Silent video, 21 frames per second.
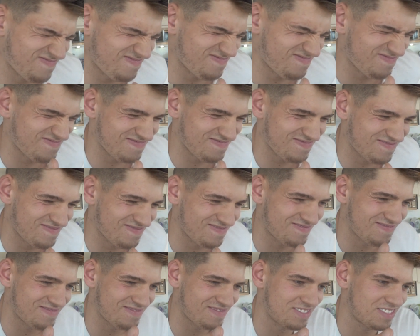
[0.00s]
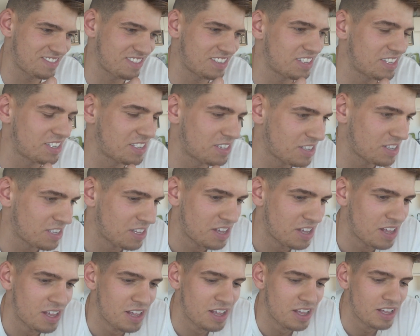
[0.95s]
Have you got the
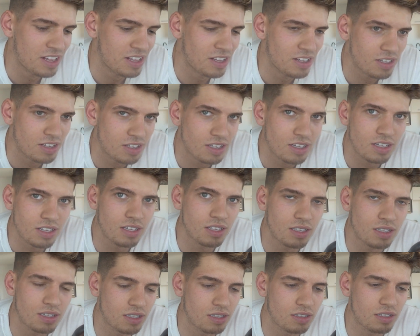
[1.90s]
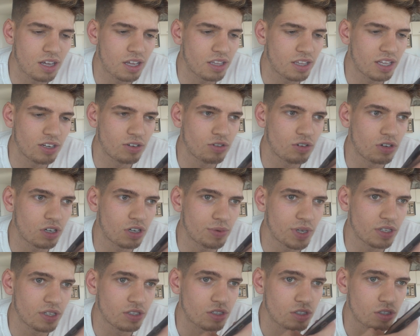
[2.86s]
police involved? They're not going to be
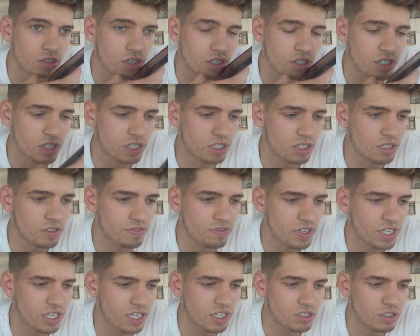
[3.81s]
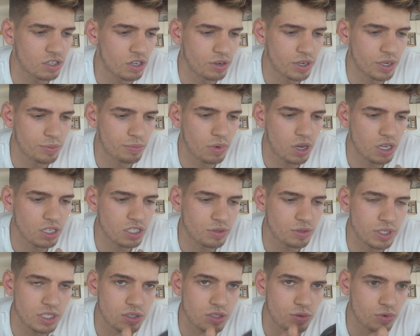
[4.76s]
able to do anything. The thing is, though, it must
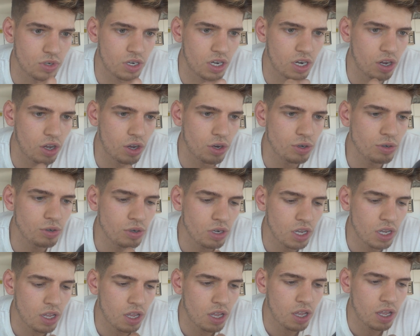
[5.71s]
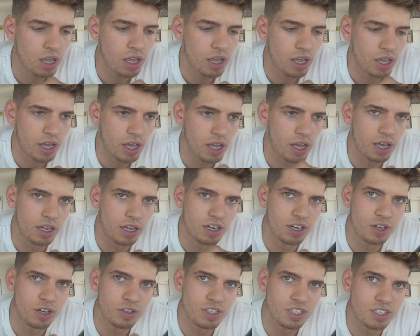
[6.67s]
have been someone I know and I
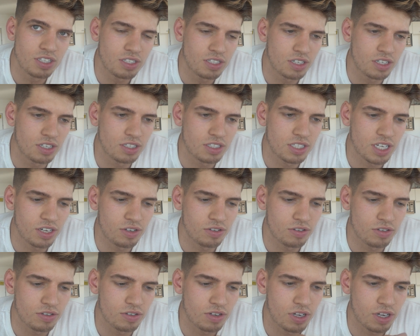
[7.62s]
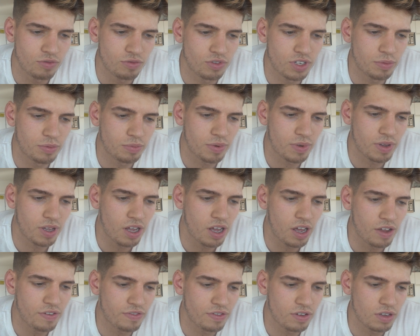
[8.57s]
know this is going to sound like really, but I,